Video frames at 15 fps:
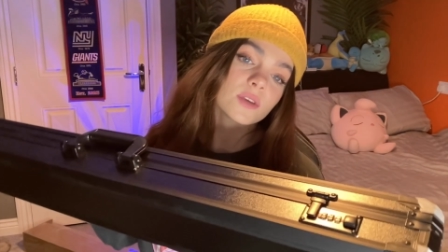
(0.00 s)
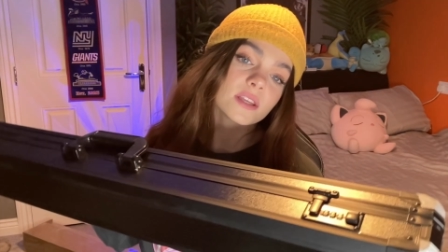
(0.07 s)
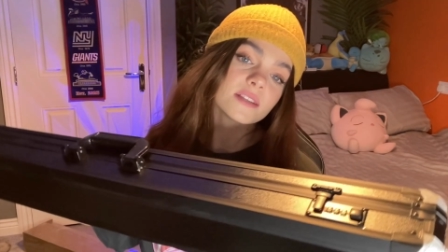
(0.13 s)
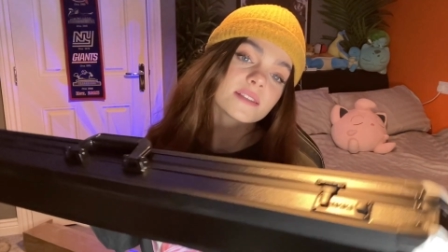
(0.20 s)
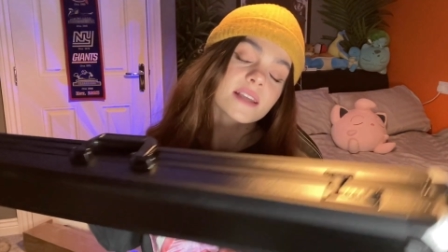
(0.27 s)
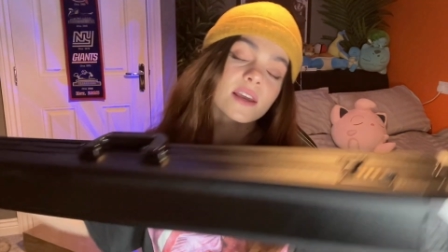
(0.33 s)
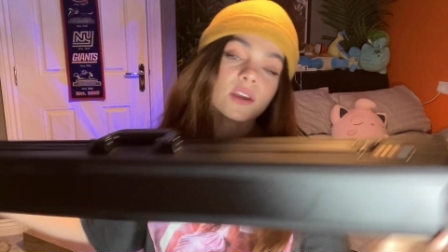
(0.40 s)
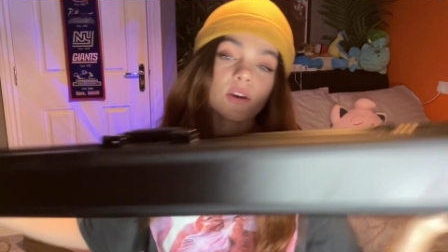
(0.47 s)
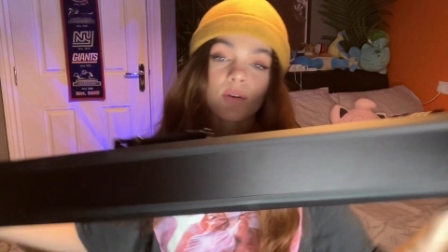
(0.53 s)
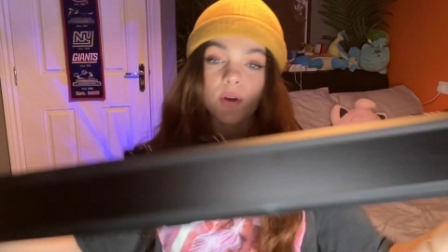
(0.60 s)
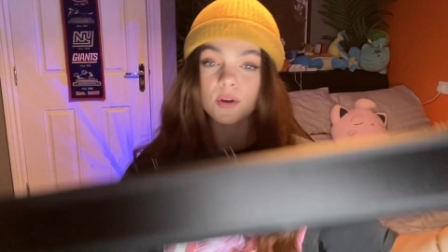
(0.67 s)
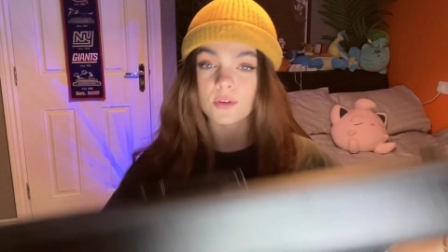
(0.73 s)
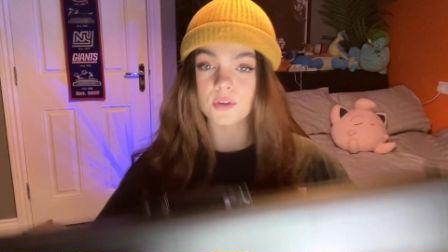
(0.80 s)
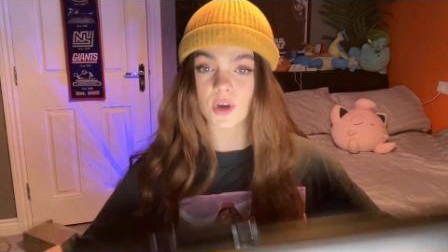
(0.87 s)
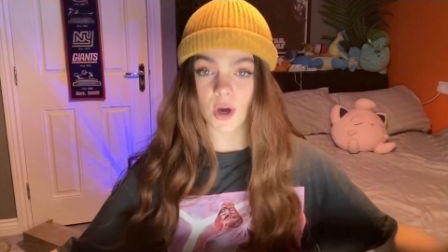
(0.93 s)
can set your
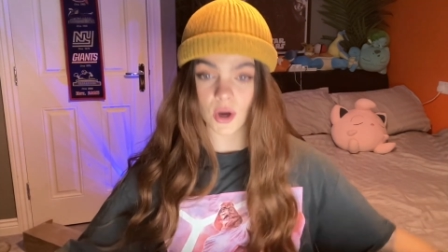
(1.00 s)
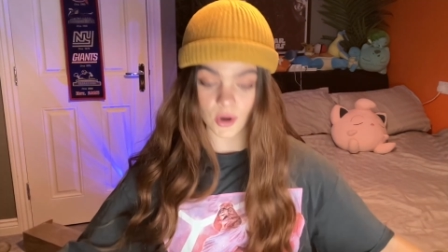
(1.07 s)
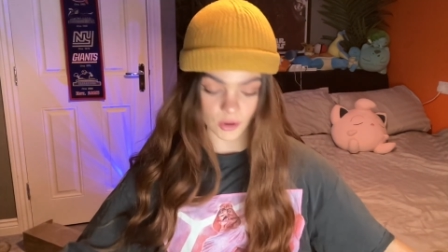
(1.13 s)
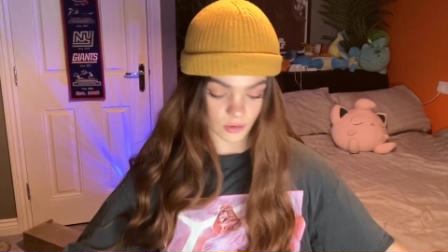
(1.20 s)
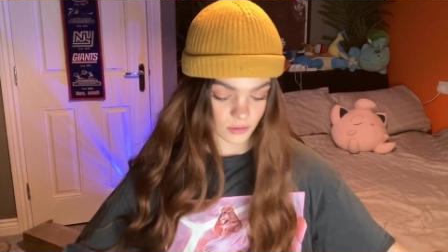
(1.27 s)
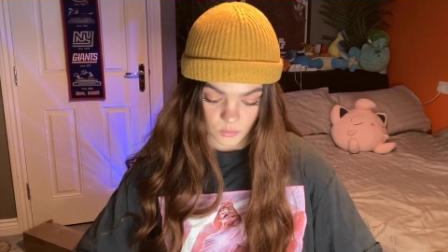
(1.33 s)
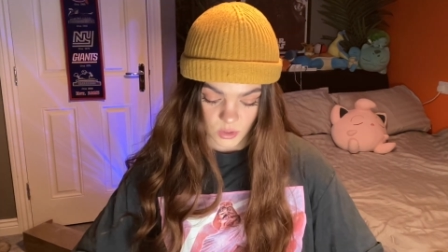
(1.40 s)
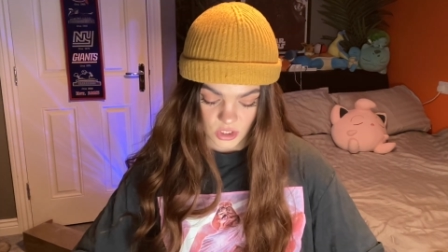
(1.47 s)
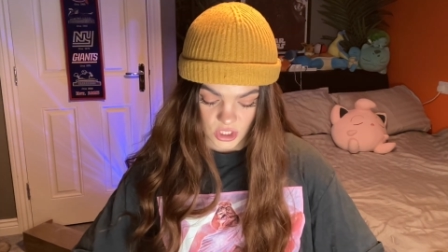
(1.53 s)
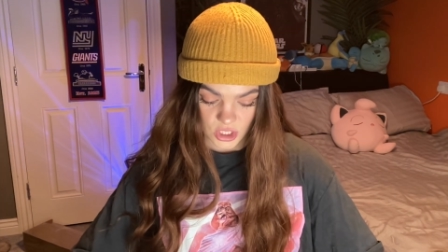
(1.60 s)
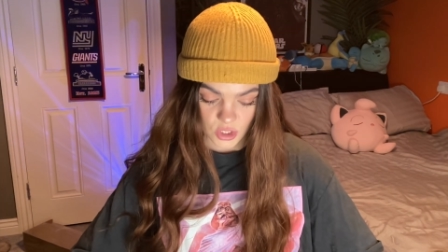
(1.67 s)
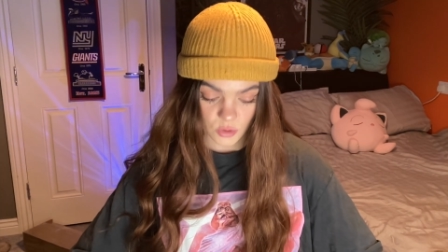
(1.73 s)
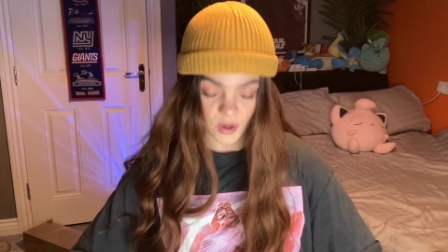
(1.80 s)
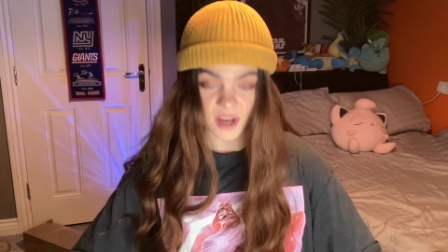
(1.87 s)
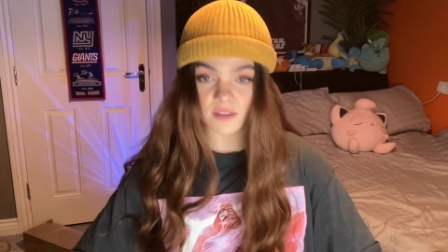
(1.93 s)
own code, which is
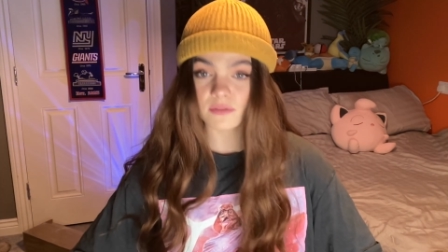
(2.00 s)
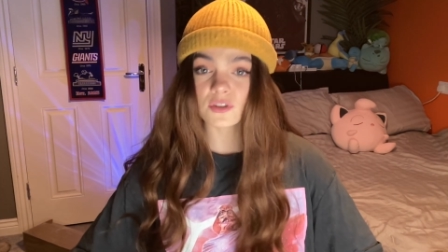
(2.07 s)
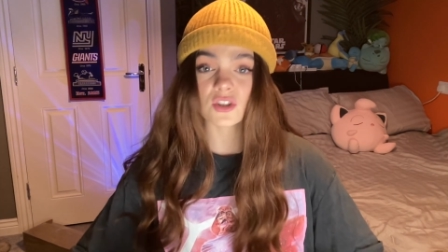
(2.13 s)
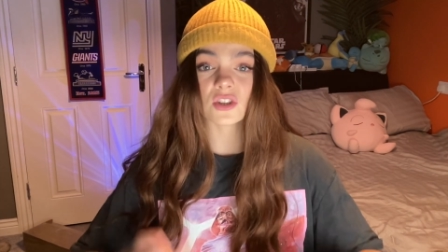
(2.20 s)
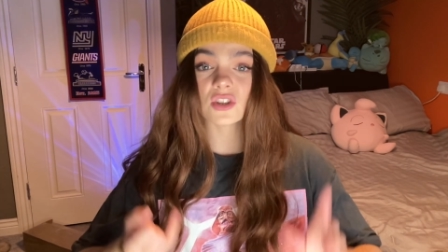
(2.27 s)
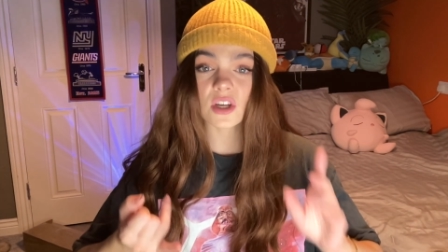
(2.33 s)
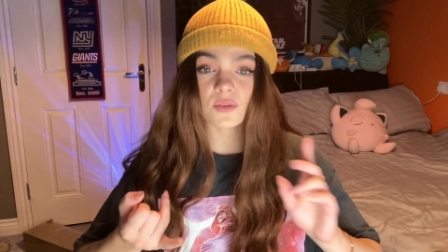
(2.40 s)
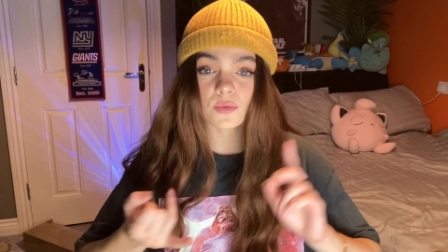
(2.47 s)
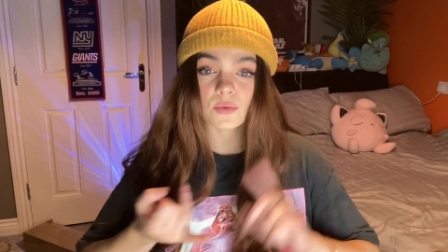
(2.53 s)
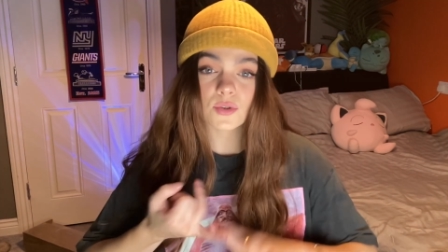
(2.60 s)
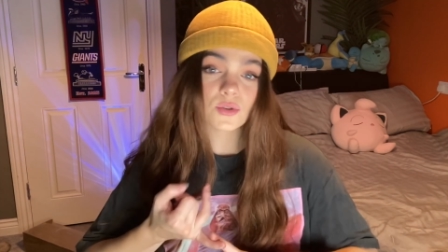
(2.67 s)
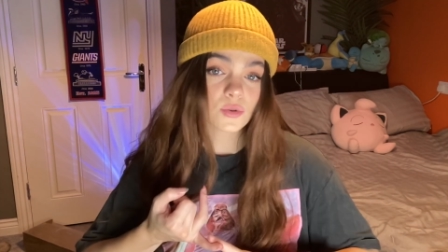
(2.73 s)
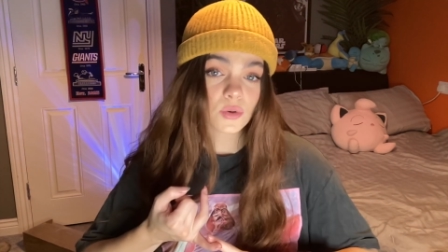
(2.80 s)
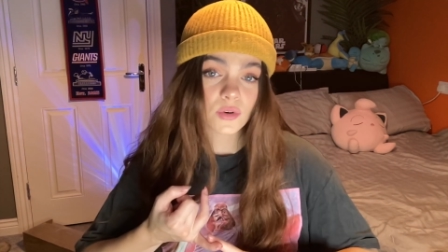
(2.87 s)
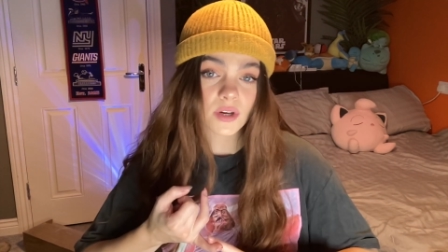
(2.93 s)
great for just general
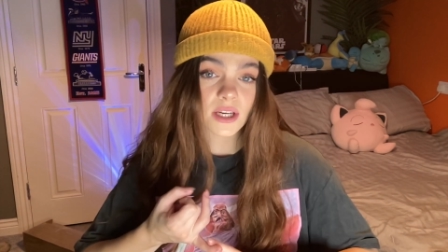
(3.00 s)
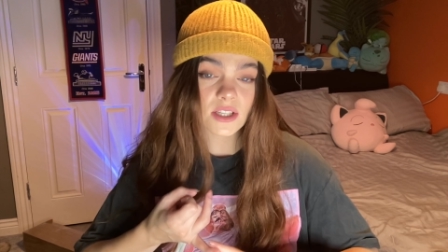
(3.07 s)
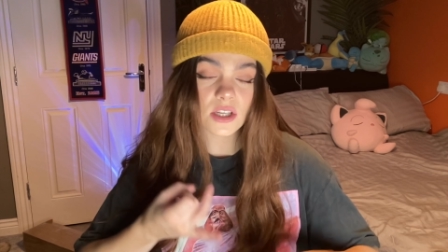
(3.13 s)
storage.